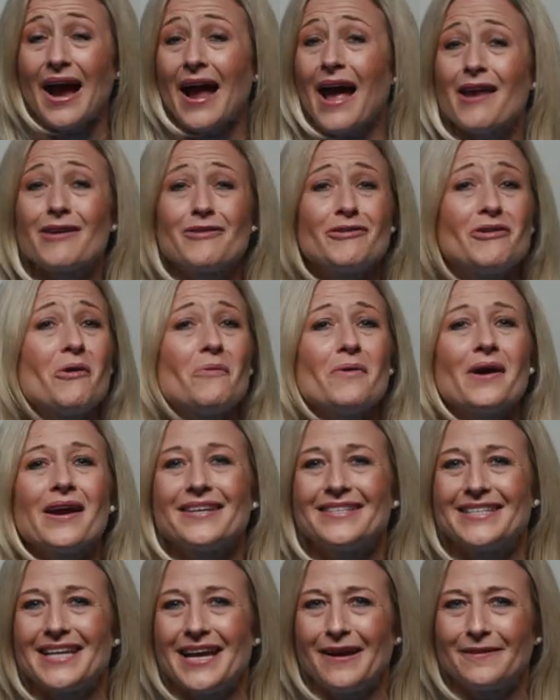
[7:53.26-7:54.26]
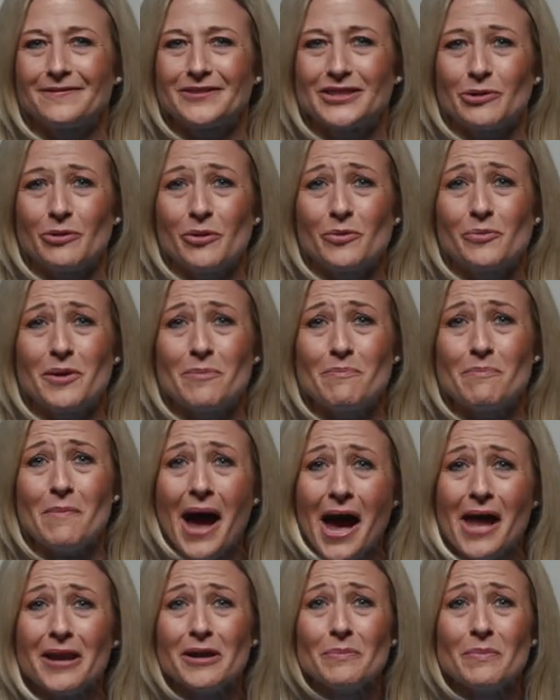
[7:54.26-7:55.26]
I had no idea if she would be
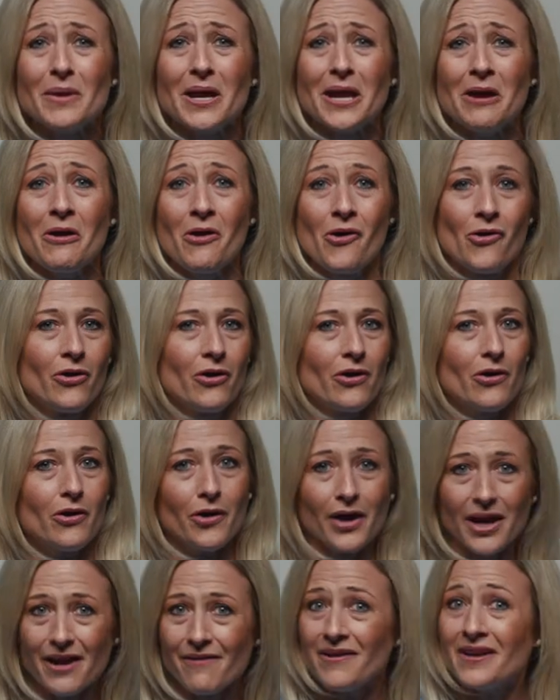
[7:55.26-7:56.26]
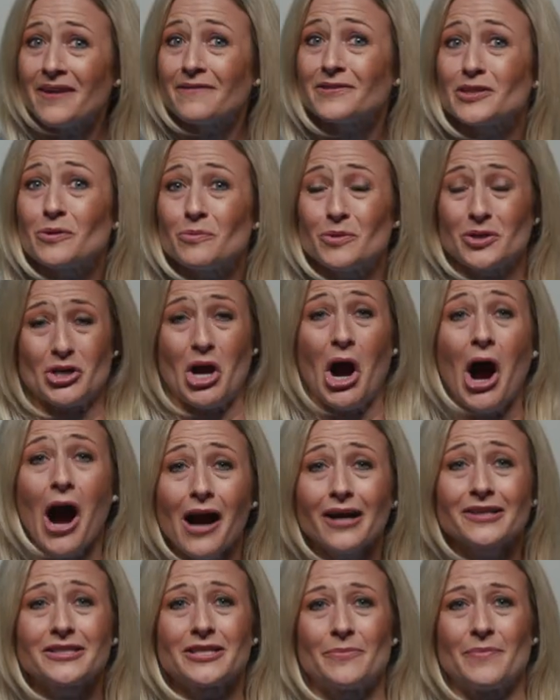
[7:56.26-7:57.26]
mad at me or even if she would
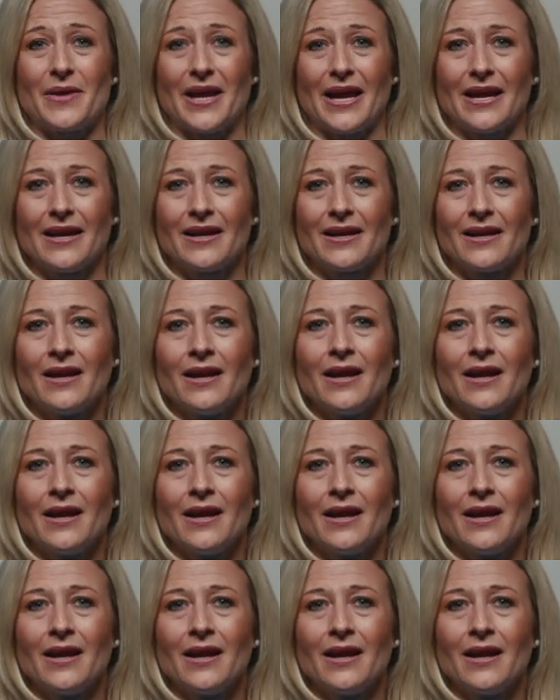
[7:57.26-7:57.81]
talk to me.